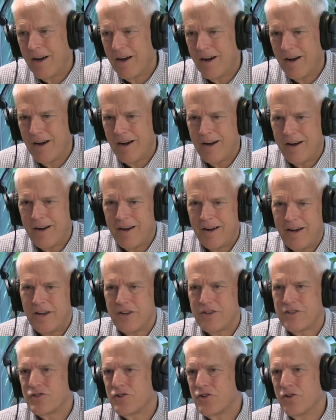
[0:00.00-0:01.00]

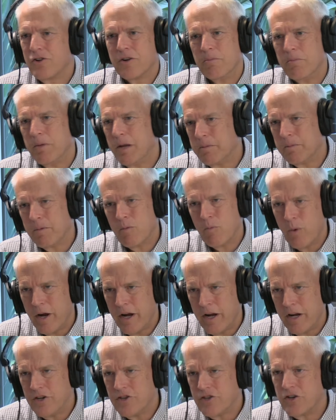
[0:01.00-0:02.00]
a certain minimum
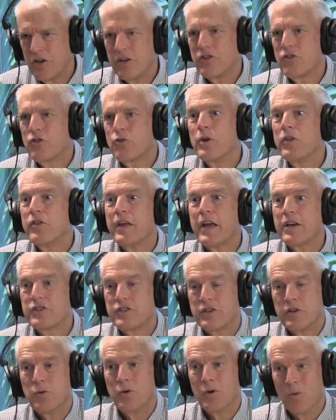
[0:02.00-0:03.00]
wage? 3
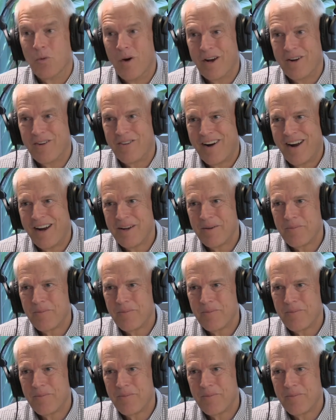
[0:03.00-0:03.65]
things that you would want, right?